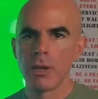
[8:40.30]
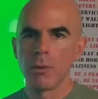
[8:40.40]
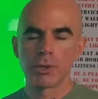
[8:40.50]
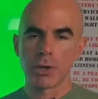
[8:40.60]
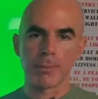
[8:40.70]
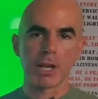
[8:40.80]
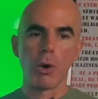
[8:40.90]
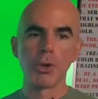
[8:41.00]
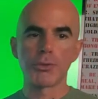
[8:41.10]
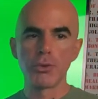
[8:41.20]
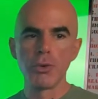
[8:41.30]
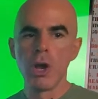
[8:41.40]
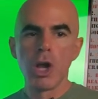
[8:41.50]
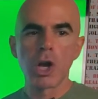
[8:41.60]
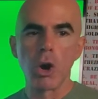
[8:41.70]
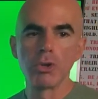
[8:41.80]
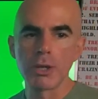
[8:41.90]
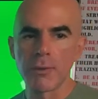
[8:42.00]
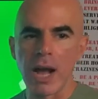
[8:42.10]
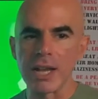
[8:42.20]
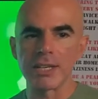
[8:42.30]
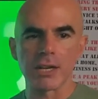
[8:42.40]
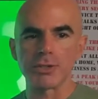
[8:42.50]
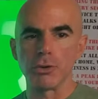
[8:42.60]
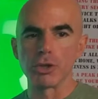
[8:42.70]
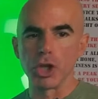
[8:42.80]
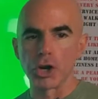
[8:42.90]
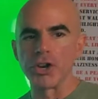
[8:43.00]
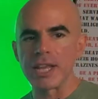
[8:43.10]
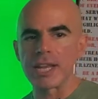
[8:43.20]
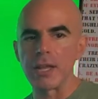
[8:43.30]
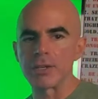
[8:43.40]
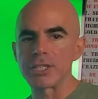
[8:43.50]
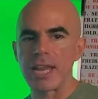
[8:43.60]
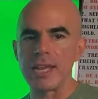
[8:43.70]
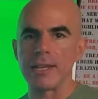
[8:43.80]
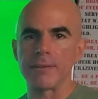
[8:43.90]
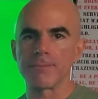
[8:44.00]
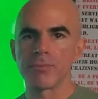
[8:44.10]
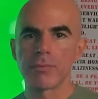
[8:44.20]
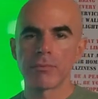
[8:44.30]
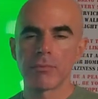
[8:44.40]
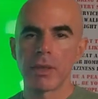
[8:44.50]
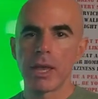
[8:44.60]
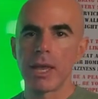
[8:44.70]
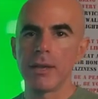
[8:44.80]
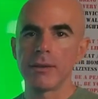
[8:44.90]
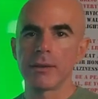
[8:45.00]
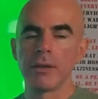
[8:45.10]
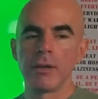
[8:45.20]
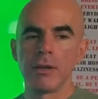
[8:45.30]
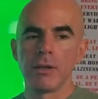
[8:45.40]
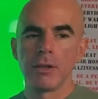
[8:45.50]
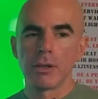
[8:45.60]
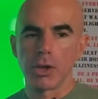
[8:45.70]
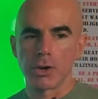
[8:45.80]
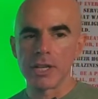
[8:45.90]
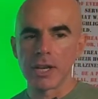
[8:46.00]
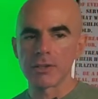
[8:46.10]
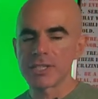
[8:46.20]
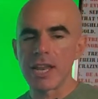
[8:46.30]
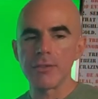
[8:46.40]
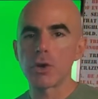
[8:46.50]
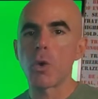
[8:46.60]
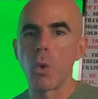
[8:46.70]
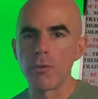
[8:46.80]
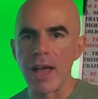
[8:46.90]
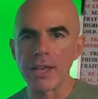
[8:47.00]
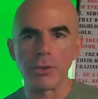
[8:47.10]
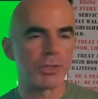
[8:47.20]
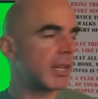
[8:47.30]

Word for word: We're talking about going through codes of conduct, you know, learning and understanding. And Learning and understanding the core values.